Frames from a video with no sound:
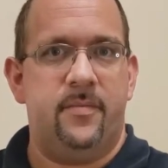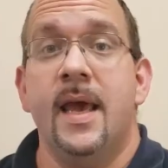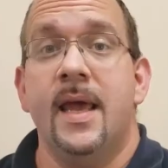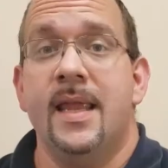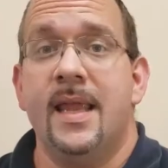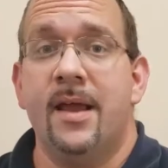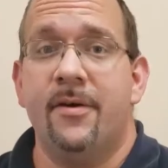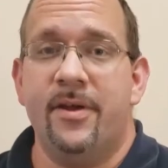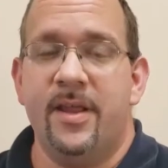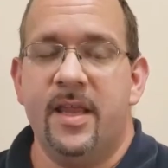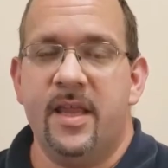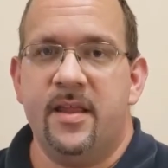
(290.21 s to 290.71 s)

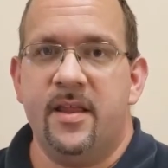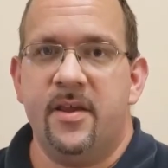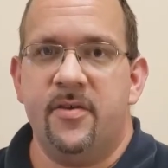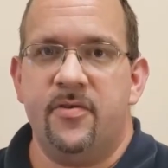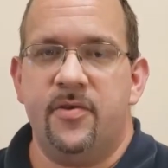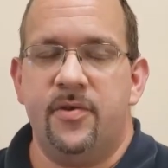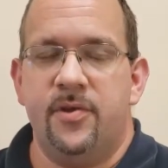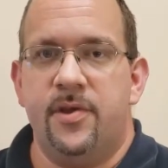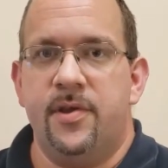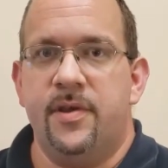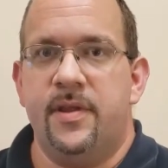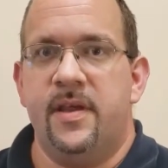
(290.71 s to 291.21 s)
Now, in
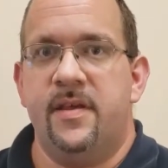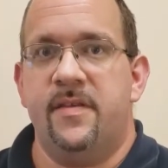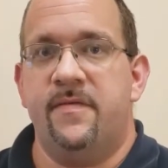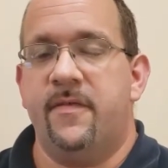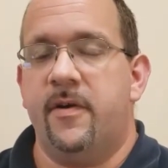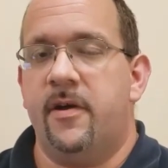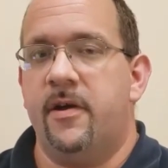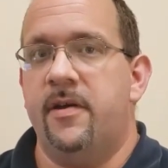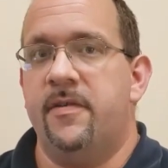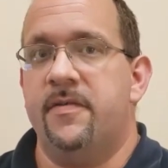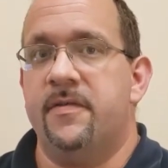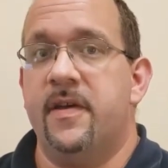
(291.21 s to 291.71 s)
addition to these
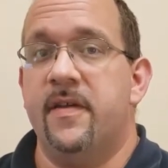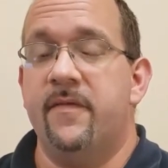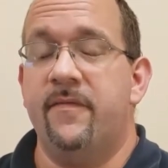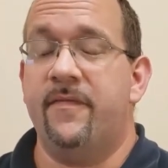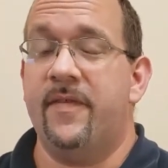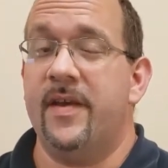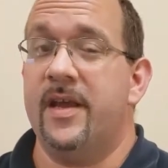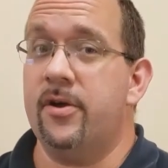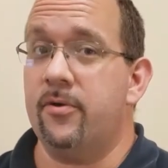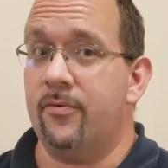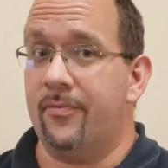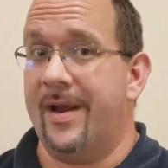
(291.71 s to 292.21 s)
various
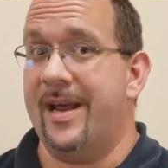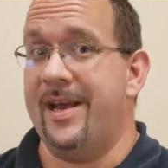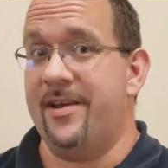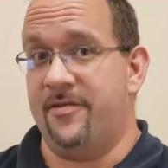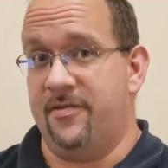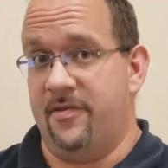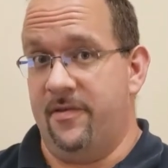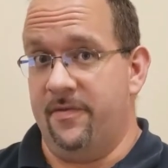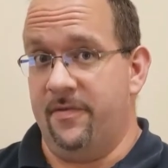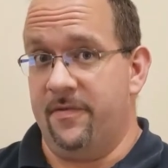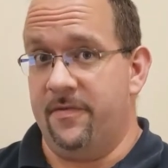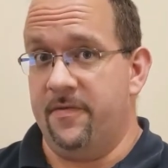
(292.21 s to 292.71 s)

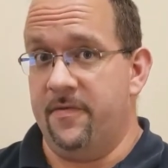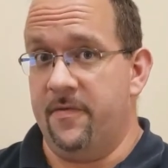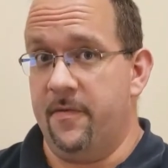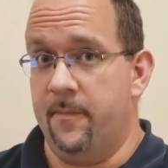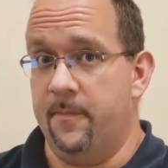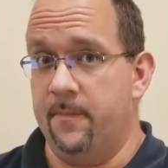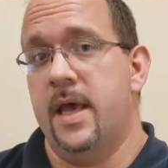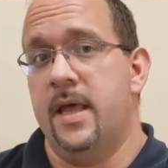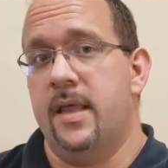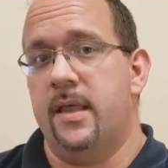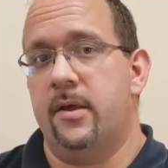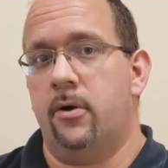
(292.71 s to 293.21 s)
configurations,
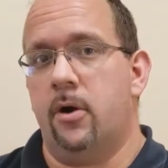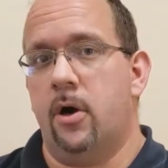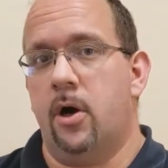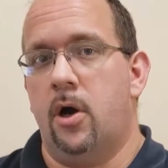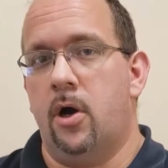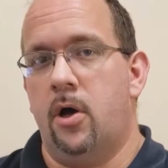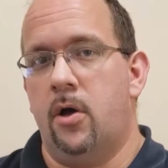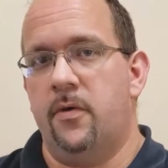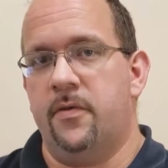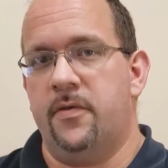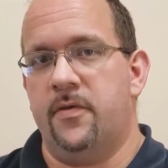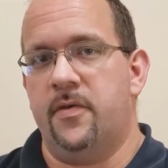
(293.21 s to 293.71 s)
there are
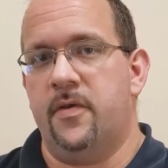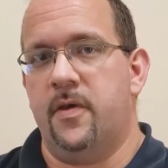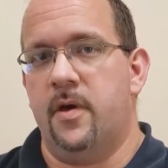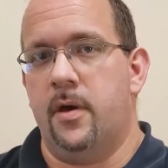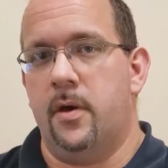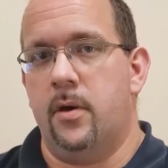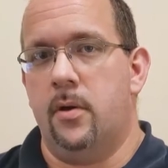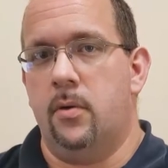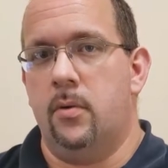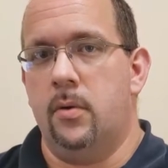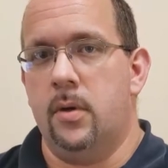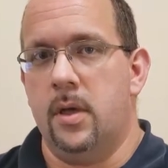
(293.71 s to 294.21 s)

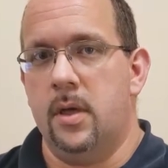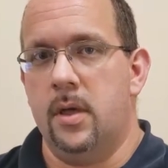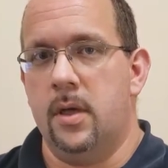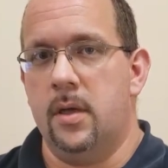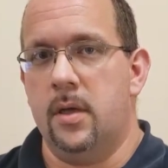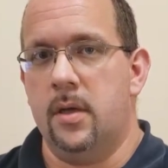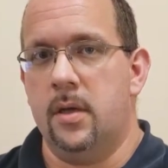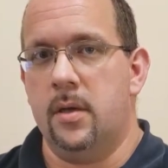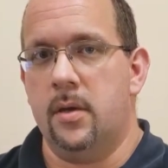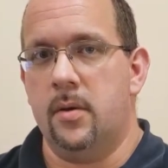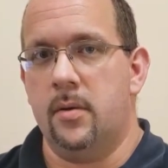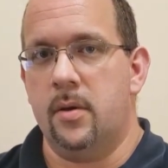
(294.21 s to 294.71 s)
also
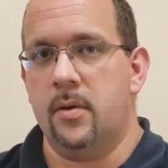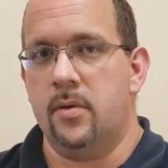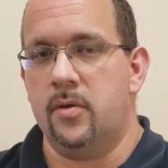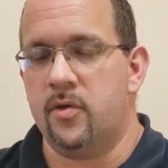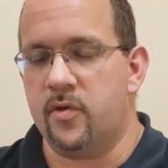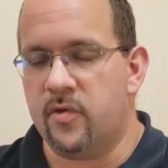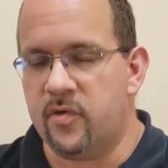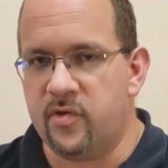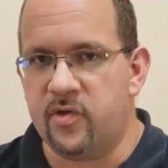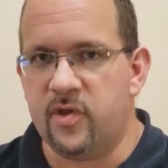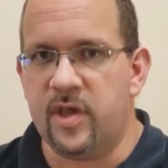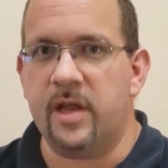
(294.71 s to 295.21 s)

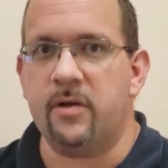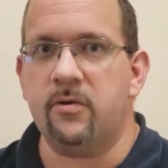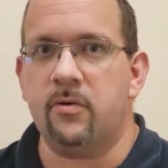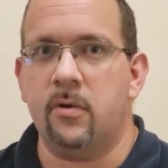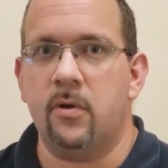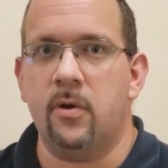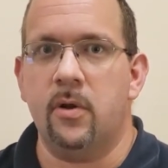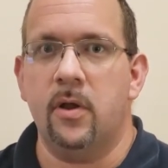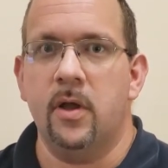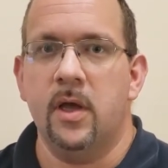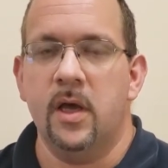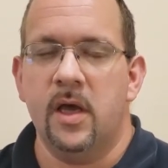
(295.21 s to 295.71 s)
just
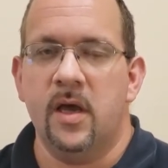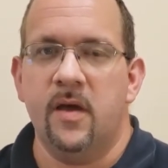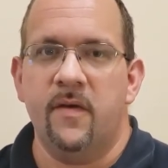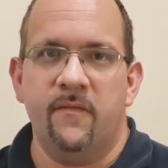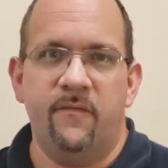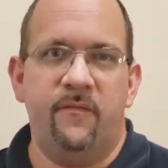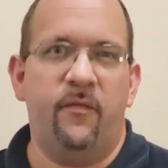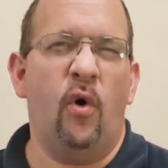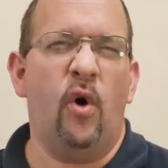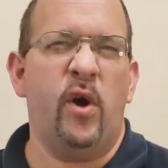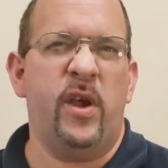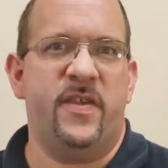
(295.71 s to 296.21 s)
general
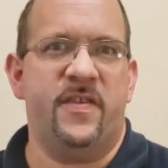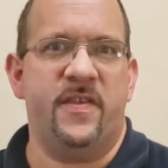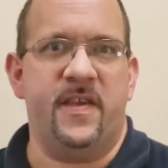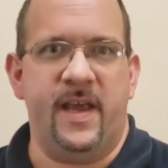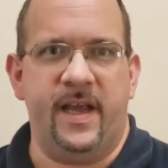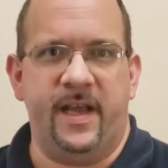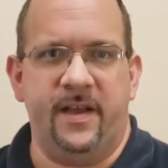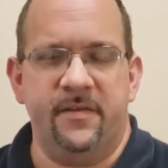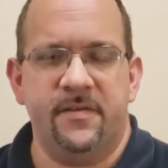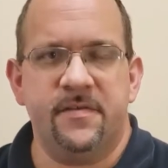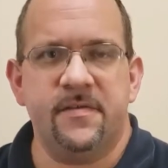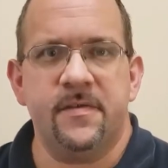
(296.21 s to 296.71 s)

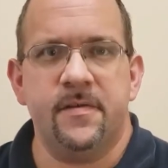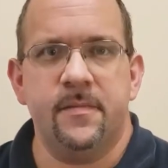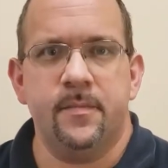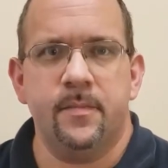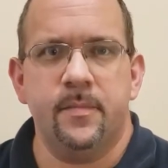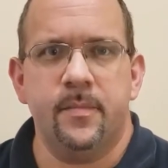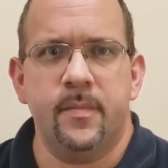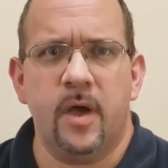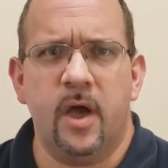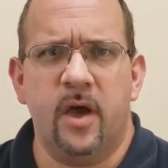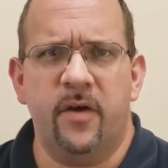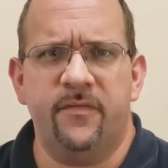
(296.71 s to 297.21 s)
voicings
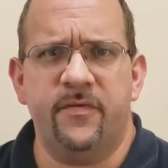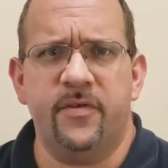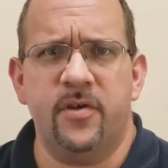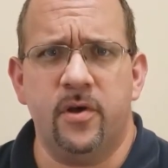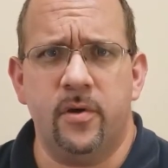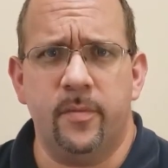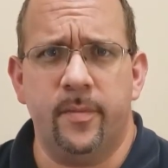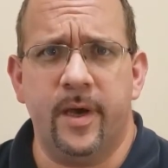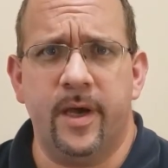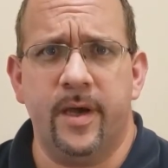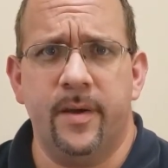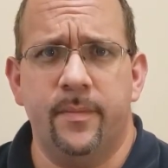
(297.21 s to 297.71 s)
of
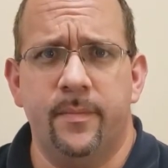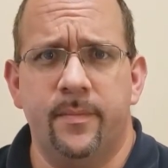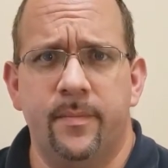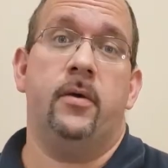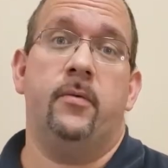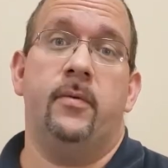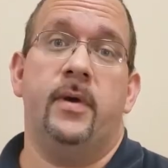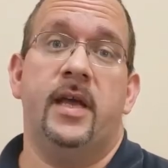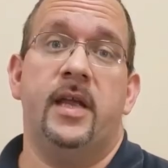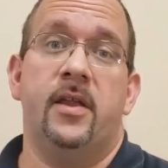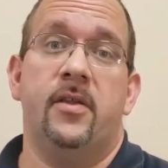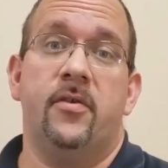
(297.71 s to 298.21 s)
tuba.
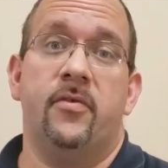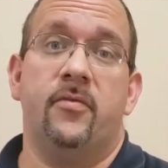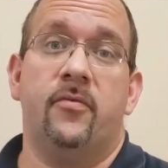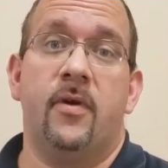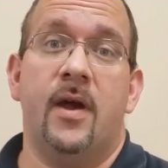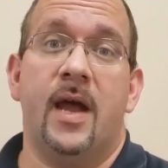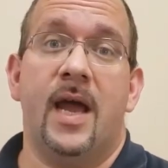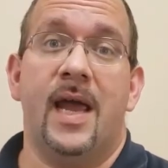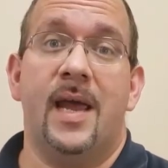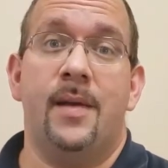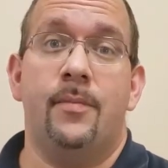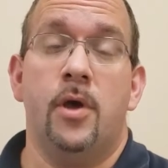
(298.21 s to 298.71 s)
We could
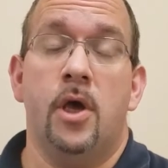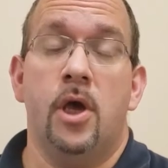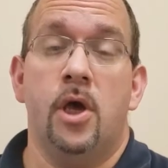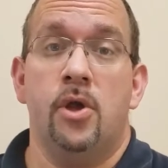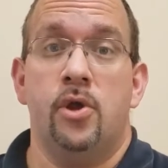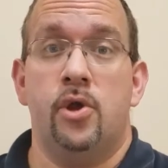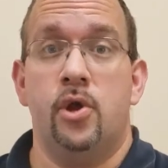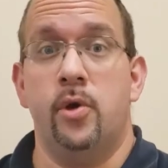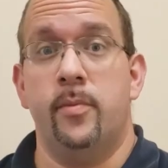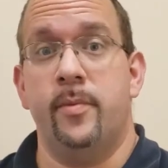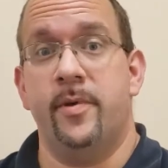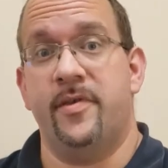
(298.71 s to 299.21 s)
describe
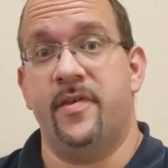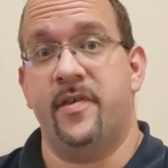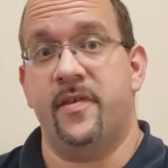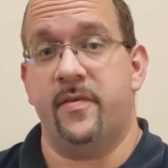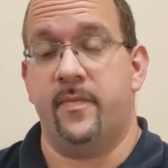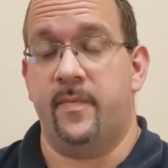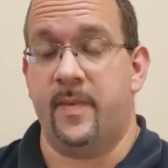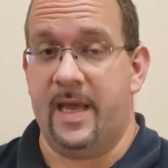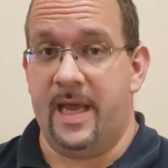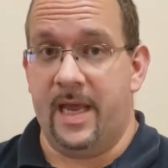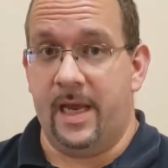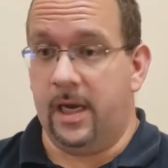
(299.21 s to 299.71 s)
tubas as
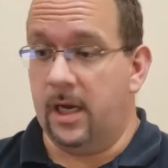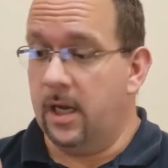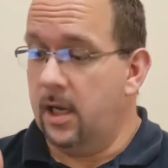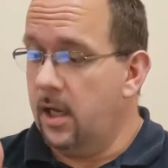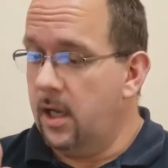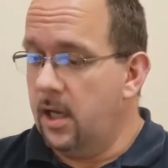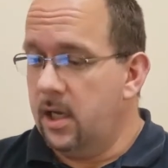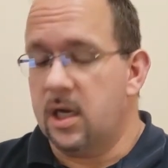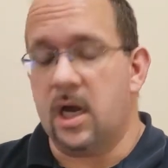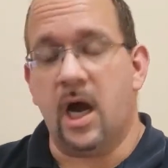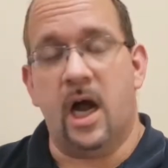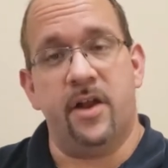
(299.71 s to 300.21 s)
being
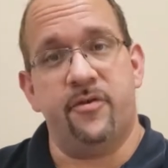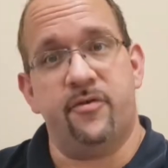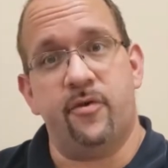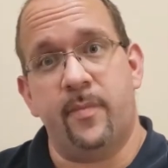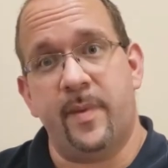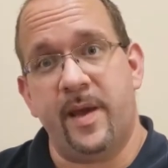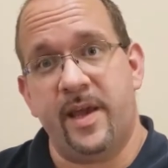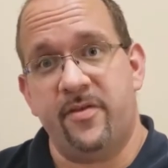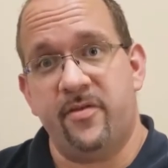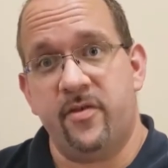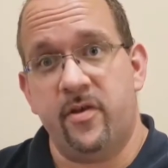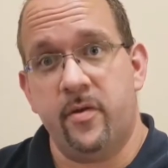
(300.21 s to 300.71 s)

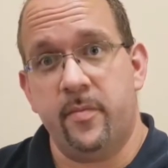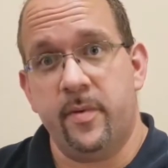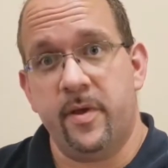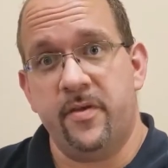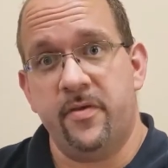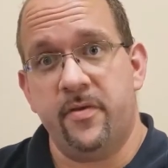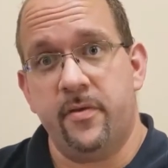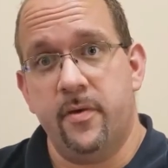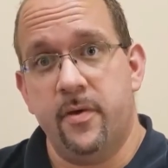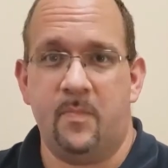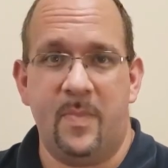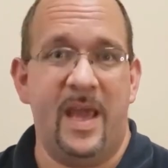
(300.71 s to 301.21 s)
contrabass
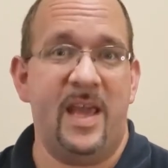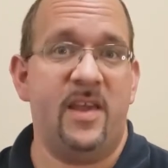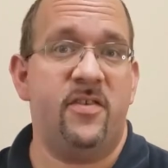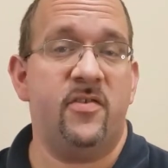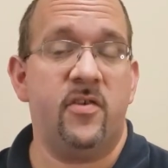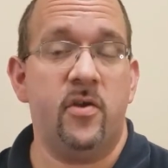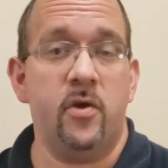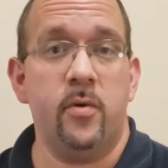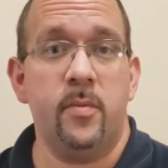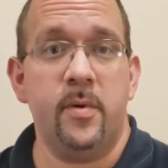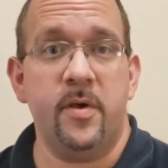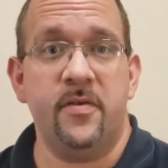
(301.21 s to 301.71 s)
tubas, bass
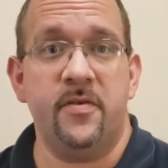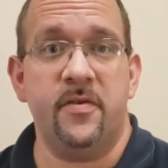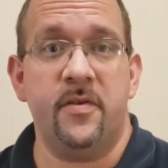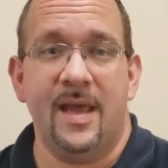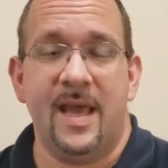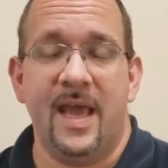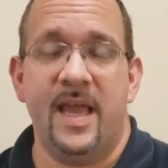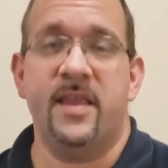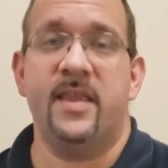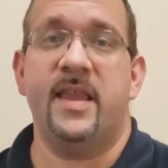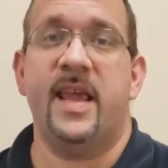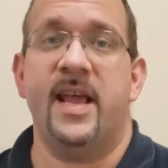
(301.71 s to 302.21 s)
tubas,
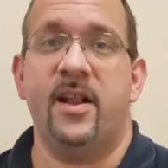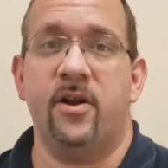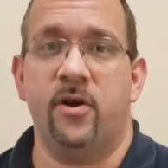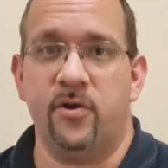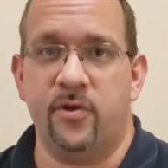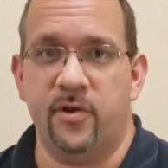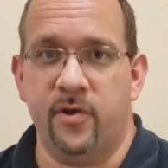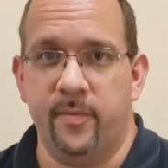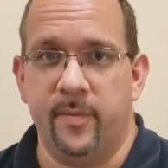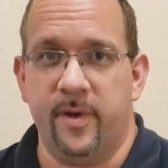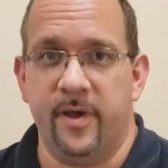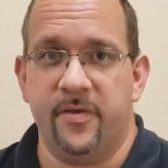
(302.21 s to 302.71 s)
and tenor
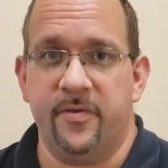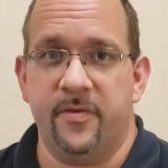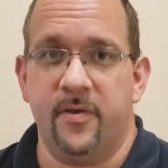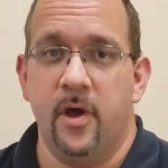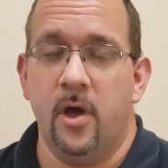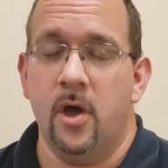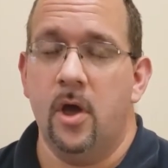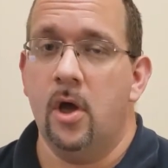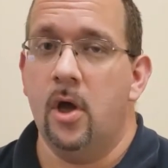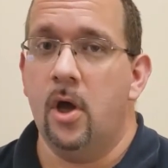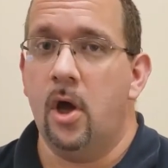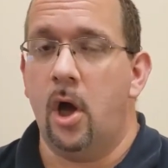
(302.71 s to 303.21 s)
tubas,
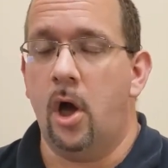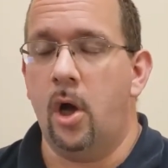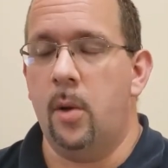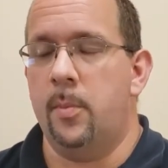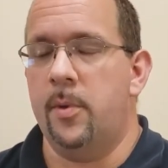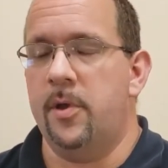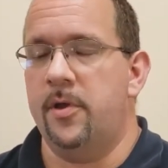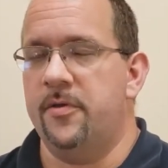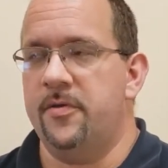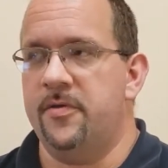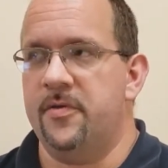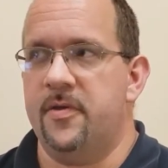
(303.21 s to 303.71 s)

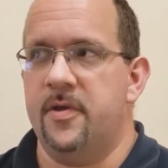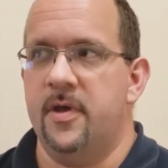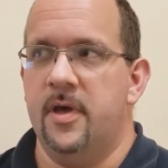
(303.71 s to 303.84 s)
almost